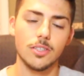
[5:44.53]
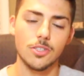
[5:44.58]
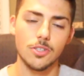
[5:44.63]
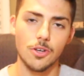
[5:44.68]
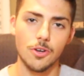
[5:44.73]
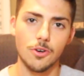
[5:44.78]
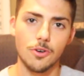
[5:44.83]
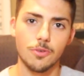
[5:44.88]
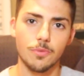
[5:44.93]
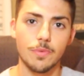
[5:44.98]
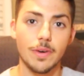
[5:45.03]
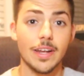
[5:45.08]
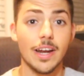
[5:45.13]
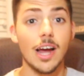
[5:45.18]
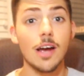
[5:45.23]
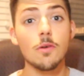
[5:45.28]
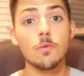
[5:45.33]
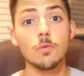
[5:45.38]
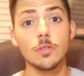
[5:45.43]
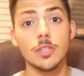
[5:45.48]
So, and
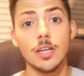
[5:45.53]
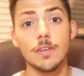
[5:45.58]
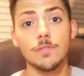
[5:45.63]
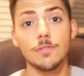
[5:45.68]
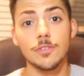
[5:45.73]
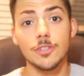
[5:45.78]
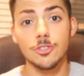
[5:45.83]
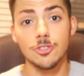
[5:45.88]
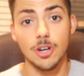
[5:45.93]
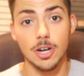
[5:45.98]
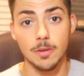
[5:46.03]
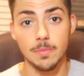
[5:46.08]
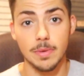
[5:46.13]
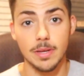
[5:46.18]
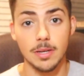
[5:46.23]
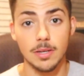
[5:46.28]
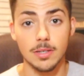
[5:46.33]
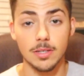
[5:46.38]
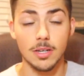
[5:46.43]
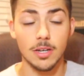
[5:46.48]
I will definitely try to
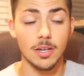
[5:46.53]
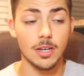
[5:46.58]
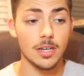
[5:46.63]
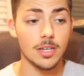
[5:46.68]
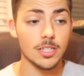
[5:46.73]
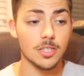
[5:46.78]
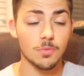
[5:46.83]
make uh,